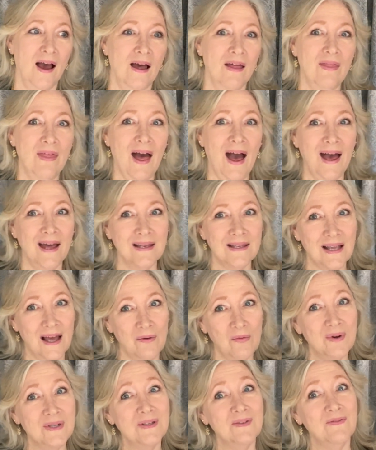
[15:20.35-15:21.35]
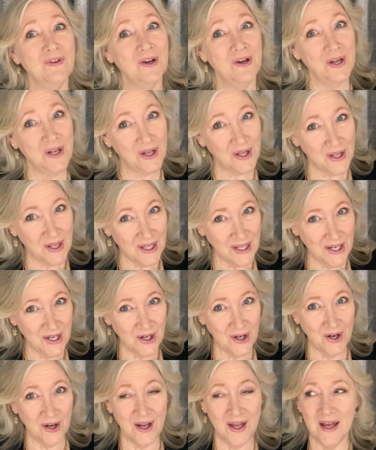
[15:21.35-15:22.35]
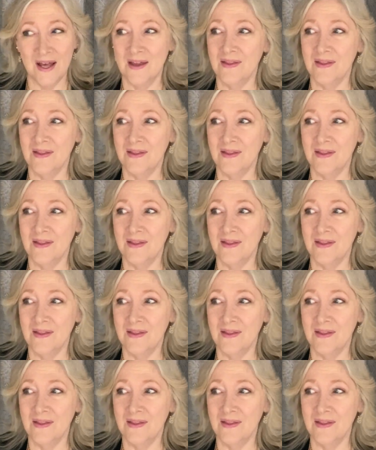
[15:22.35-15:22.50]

that I wasn't very clear